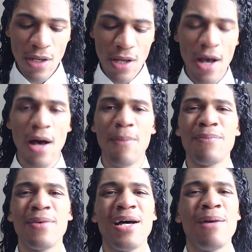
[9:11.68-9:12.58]

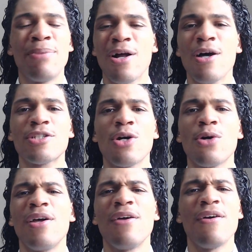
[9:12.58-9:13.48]
But also,
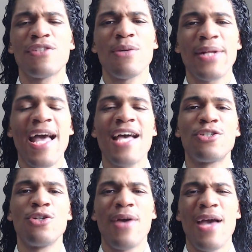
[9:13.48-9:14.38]
if someone asks
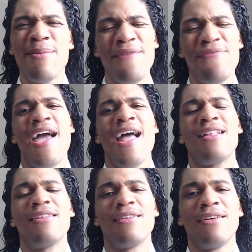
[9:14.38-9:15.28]
you, am I fat?
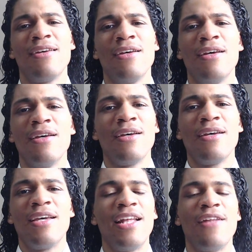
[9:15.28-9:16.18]

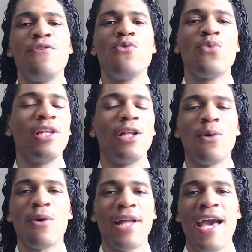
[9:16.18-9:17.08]
And if you really don't
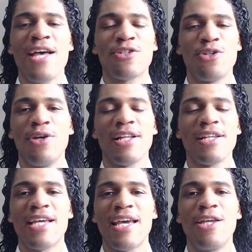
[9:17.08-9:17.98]
want to answer, you're going to
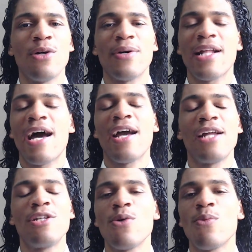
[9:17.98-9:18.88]
say, you know what, I
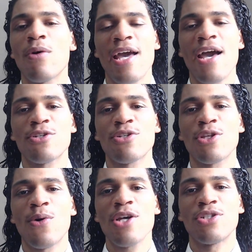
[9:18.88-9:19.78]
don't want to answer the
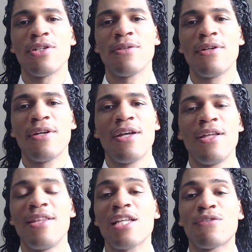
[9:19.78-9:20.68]
question.
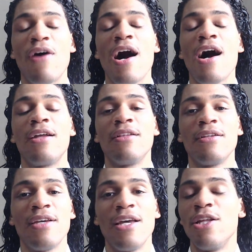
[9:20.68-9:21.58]
That's fine
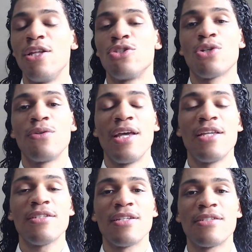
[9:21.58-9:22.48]
in certain
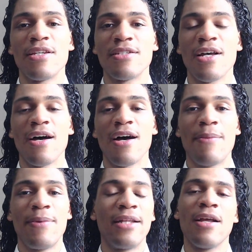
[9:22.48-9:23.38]
instances.
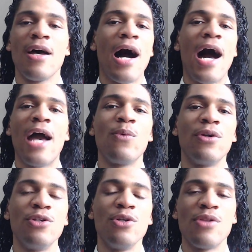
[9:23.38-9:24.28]
I
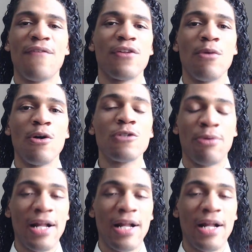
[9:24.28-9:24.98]
wouldn't do that for the most part.